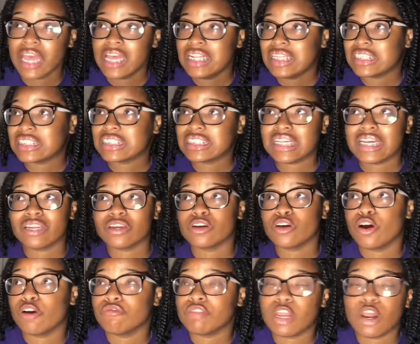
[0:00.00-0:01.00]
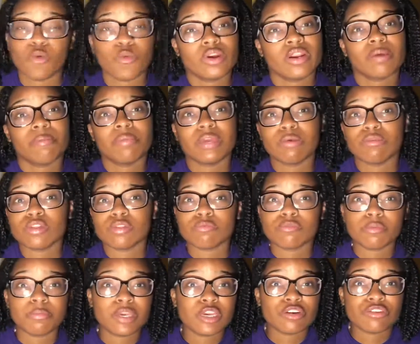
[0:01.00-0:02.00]
Just let it go. If they don't want to
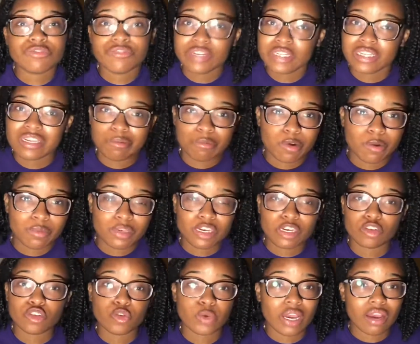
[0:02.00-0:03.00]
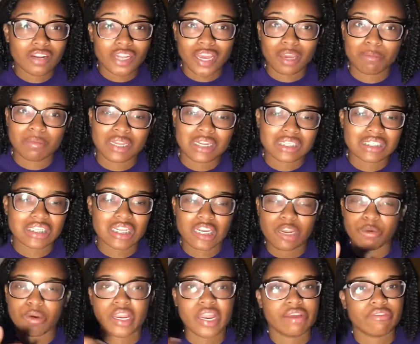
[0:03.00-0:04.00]
be your friend anymore because you have diabetes, then they
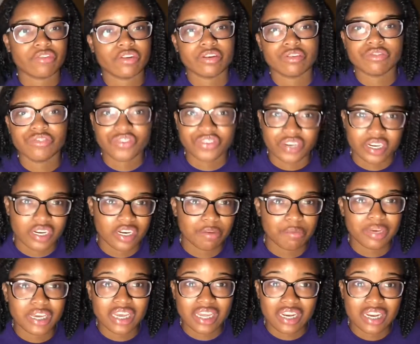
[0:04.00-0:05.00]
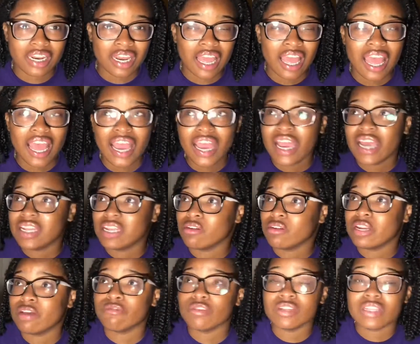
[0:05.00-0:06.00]
were never a friend in the beginning. They were
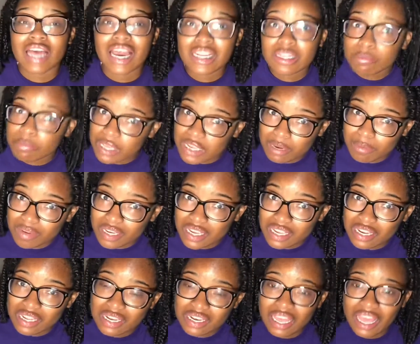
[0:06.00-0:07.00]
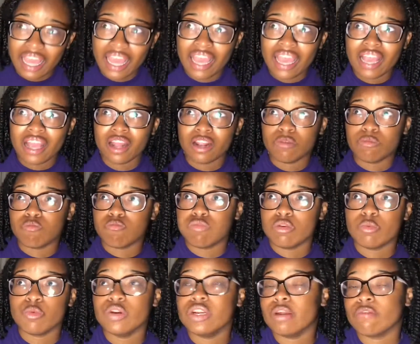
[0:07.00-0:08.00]
never liked me in the beginning, and
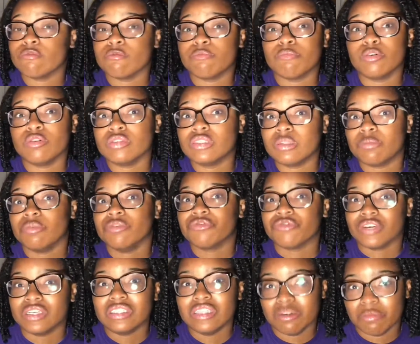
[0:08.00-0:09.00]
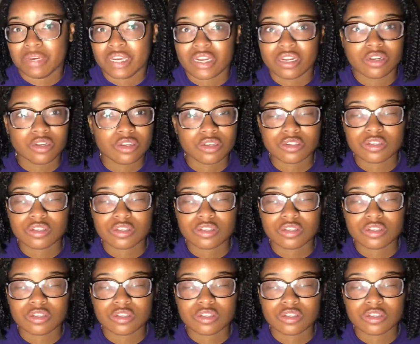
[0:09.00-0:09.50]
we were never supposed to be friends in the beginning.